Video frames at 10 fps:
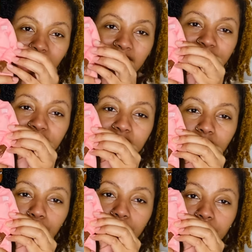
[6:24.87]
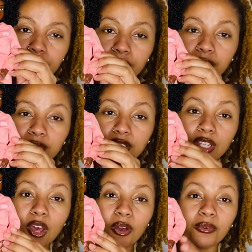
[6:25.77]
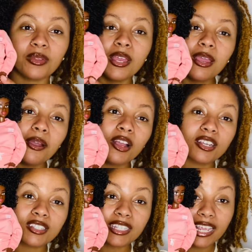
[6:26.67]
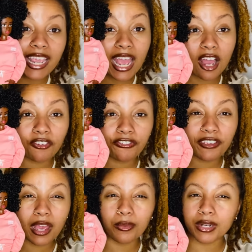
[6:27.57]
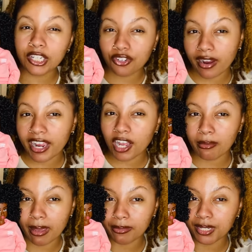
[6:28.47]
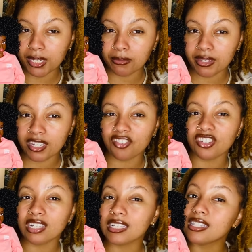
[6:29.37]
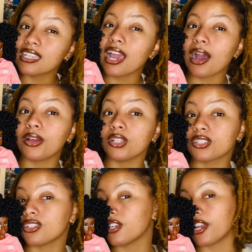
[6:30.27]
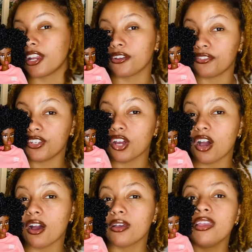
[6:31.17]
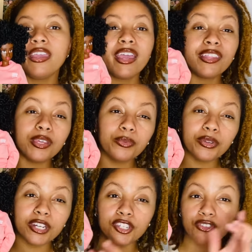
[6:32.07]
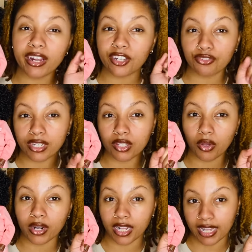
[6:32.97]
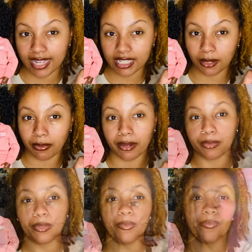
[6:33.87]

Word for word: I think it's really cute. So her second outfit, I want to try it on my mini me just to see how it looks on a curvy doll. And then we're going to try to dress on a classic Barbie.